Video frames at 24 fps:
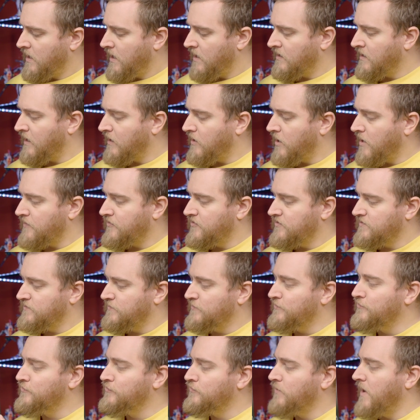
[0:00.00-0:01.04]
And I got this
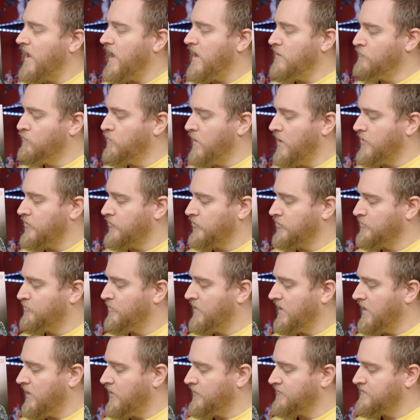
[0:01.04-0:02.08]
to do a weathered
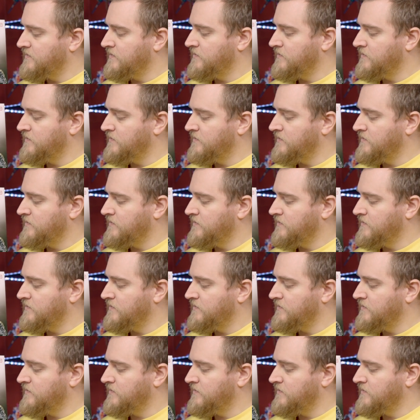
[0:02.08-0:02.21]
build,